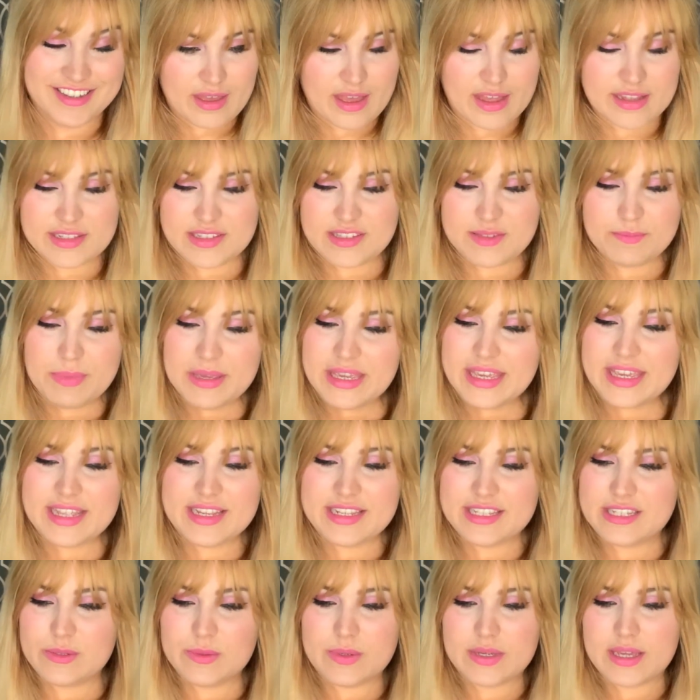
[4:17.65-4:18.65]
And
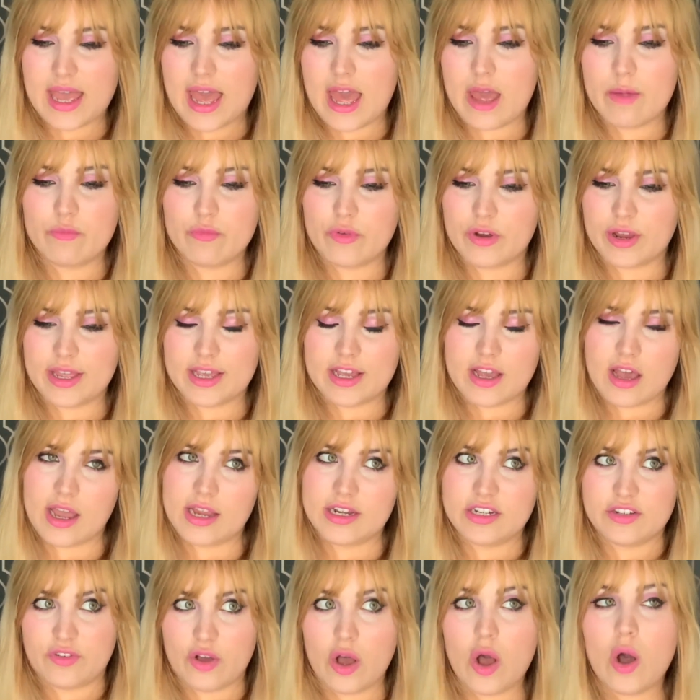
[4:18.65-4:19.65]
speaking to a camera, it
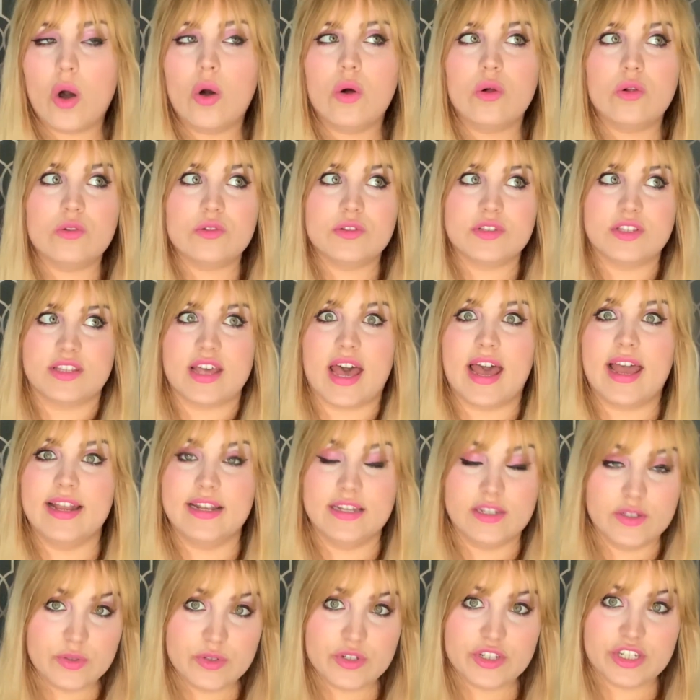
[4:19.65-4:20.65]
kind of holds that
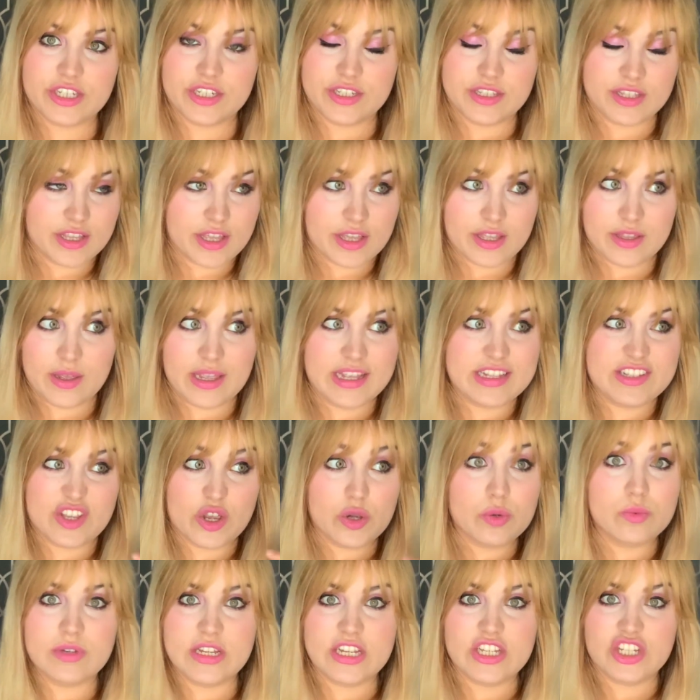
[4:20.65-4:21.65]
illusion that it's
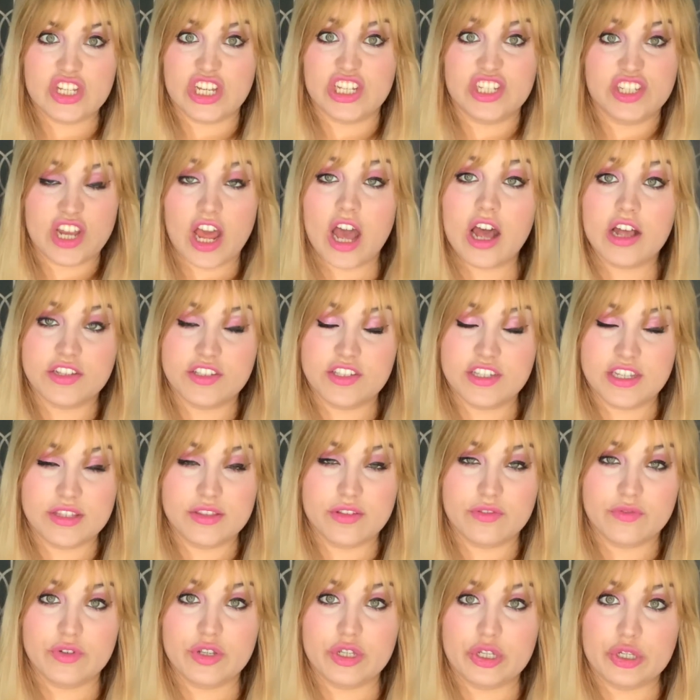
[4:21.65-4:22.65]
only just us in the
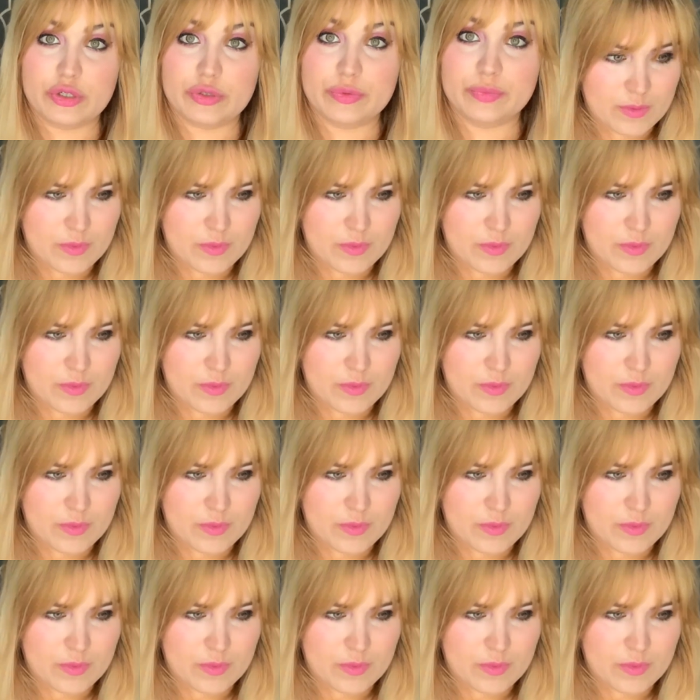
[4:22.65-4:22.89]
room,